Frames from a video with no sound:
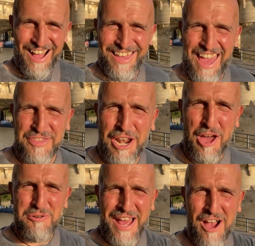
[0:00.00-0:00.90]
and getting the
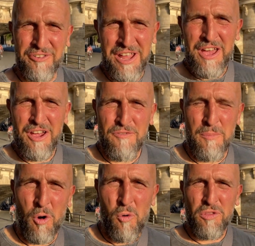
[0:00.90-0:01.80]
lowdown
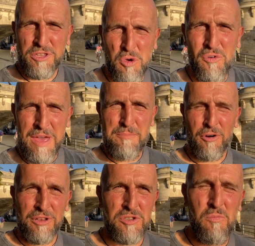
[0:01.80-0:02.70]
from all the talking
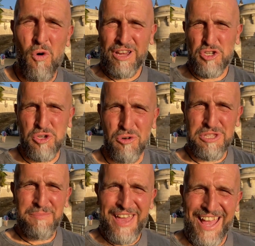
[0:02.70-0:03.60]
points from what is sure
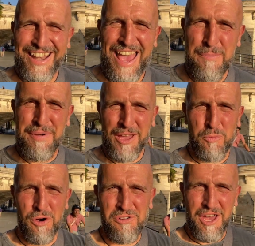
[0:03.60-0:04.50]
to be an epic
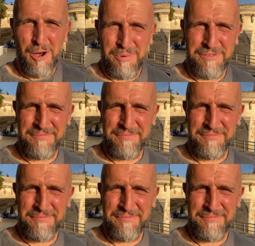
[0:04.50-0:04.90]
World Cup.